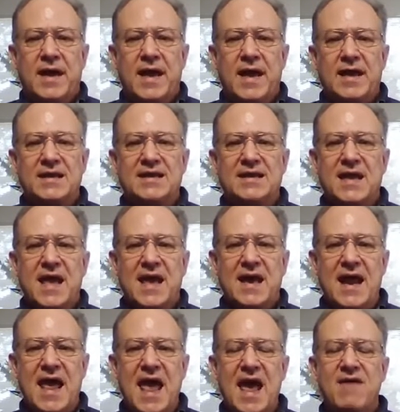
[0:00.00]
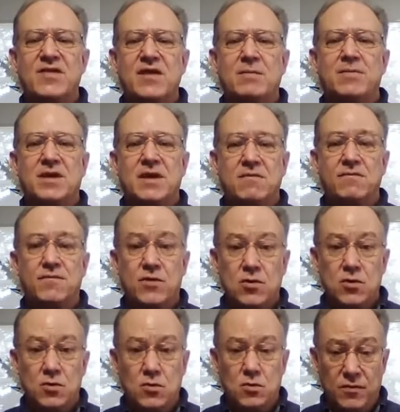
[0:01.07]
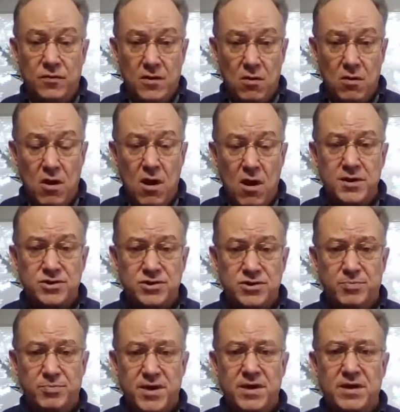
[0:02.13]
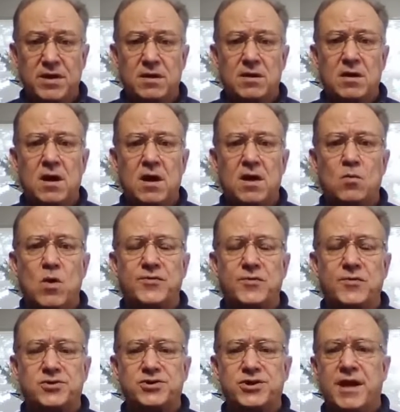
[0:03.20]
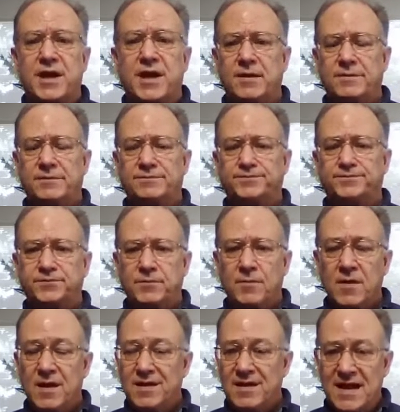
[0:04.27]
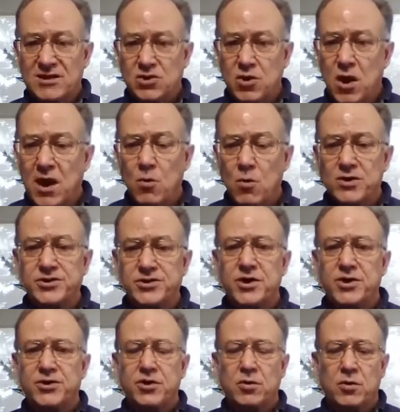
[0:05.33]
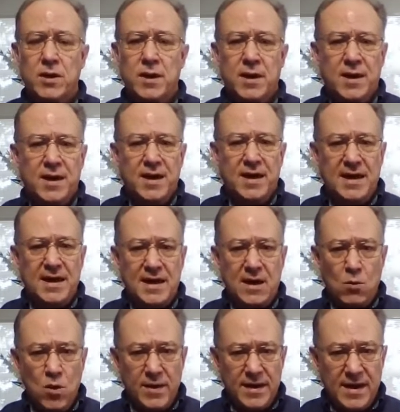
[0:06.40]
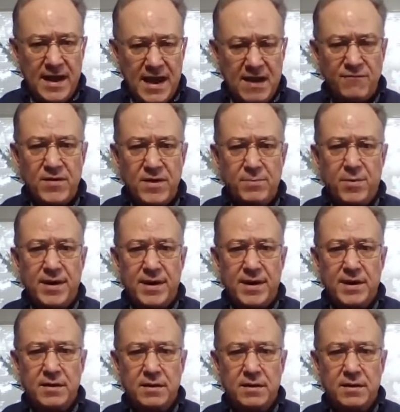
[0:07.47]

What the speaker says: and have them give you their honest opinion on what they're seeing. That's all I want you to do. And I want everybody